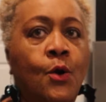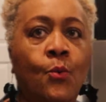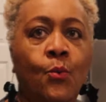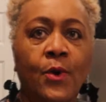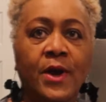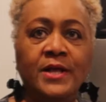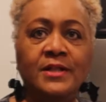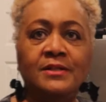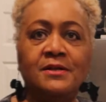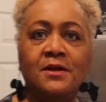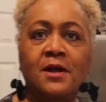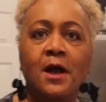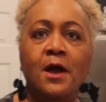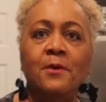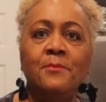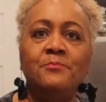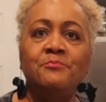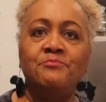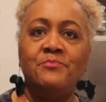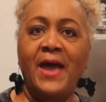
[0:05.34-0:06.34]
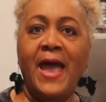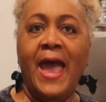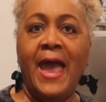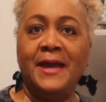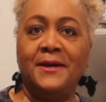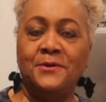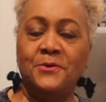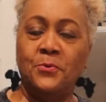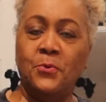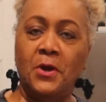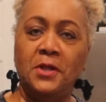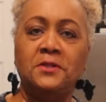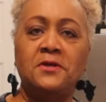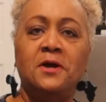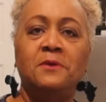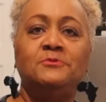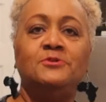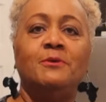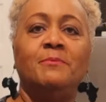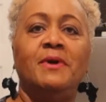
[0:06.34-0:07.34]
welcome back.
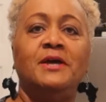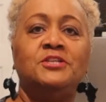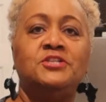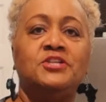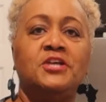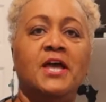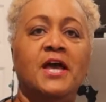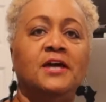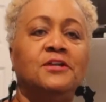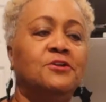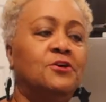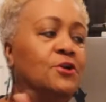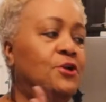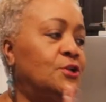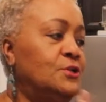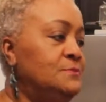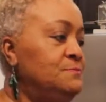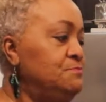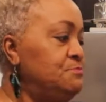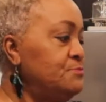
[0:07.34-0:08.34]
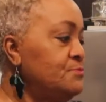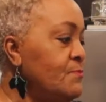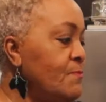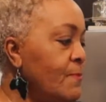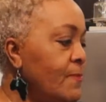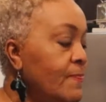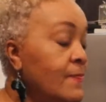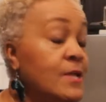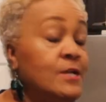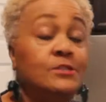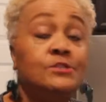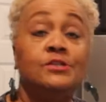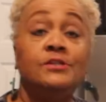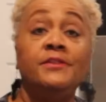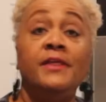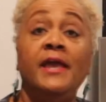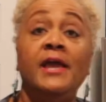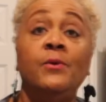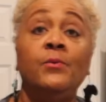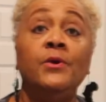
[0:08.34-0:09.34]
Welcome to my channel.
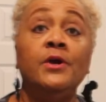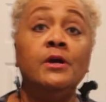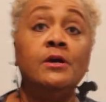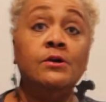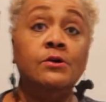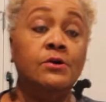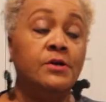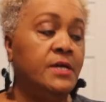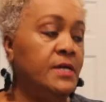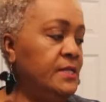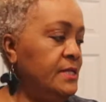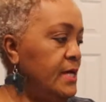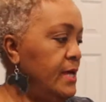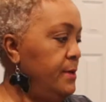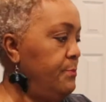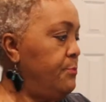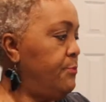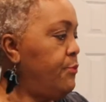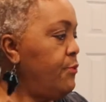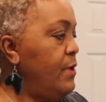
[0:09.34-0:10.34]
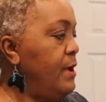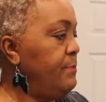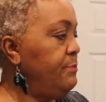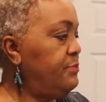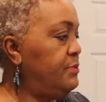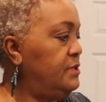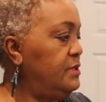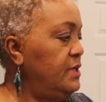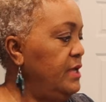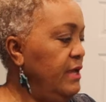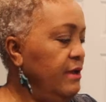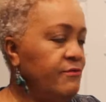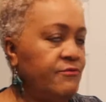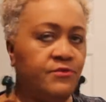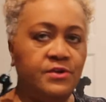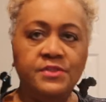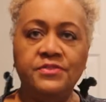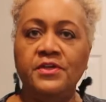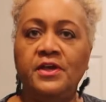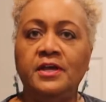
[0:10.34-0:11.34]
Today we're cooking. I prep
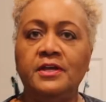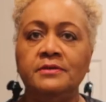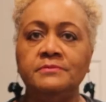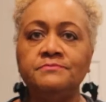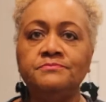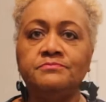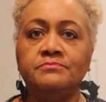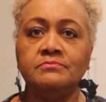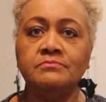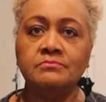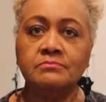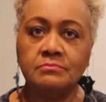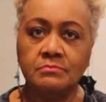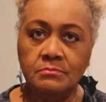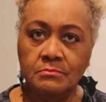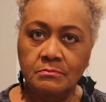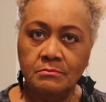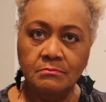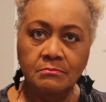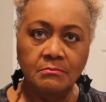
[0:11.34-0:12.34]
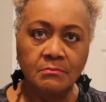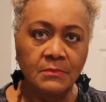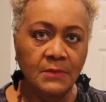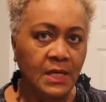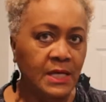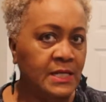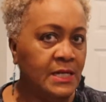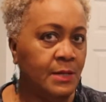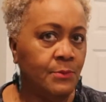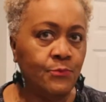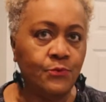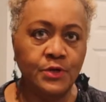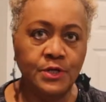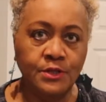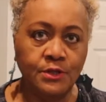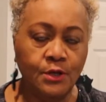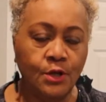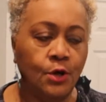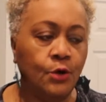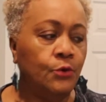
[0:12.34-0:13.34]
everything and I'm
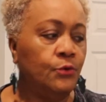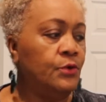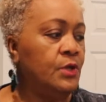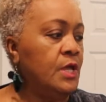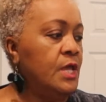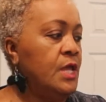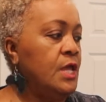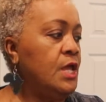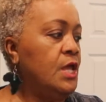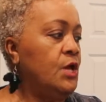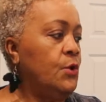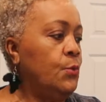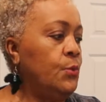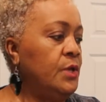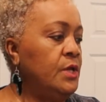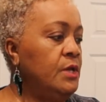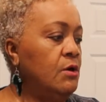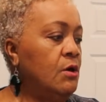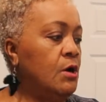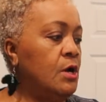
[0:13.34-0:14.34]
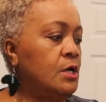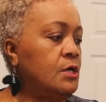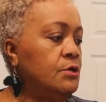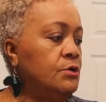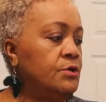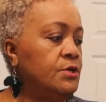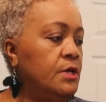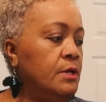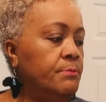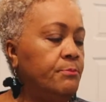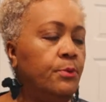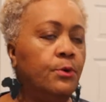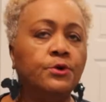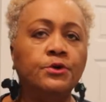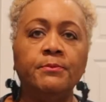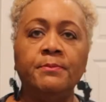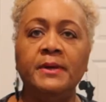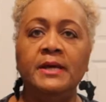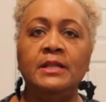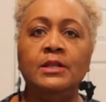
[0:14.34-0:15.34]
ready to go. We are cooking
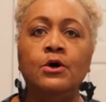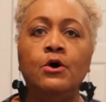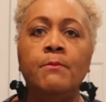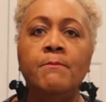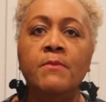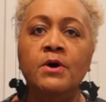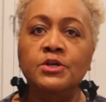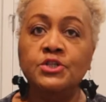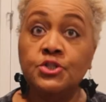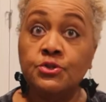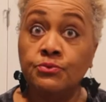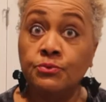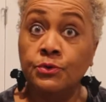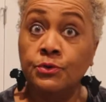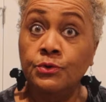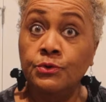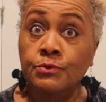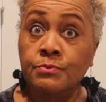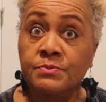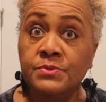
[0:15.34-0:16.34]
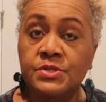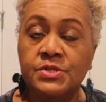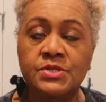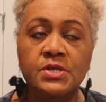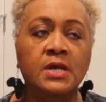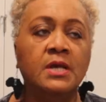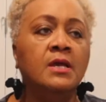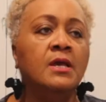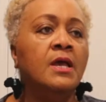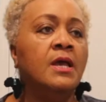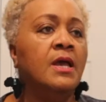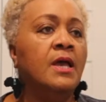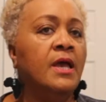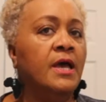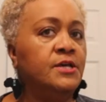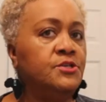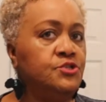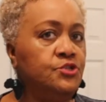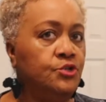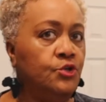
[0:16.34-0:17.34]
portobello mushrooms.
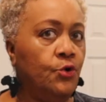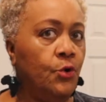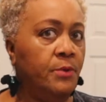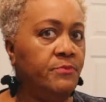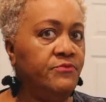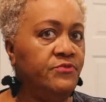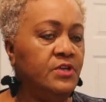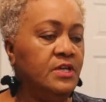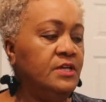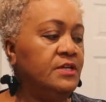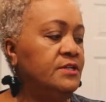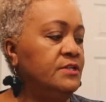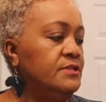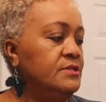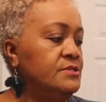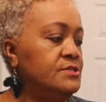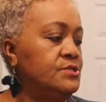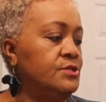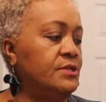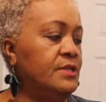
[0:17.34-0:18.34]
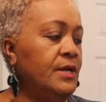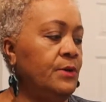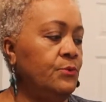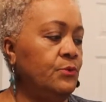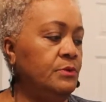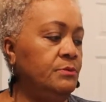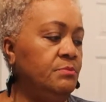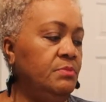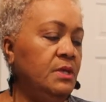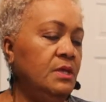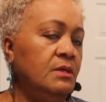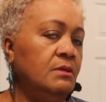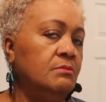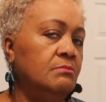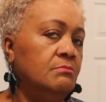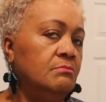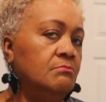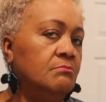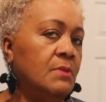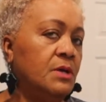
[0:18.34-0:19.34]
As you know, I'm vegan, so that would be
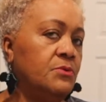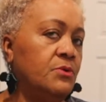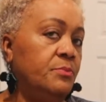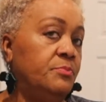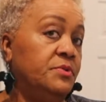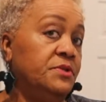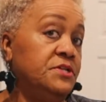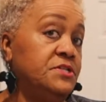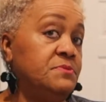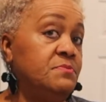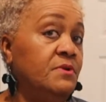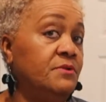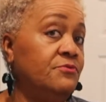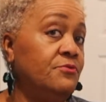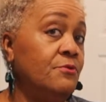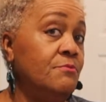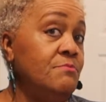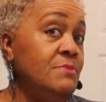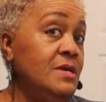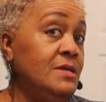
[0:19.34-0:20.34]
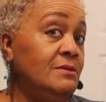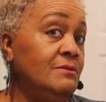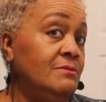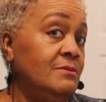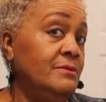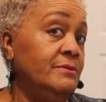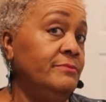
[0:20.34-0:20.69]
my replacement for meat,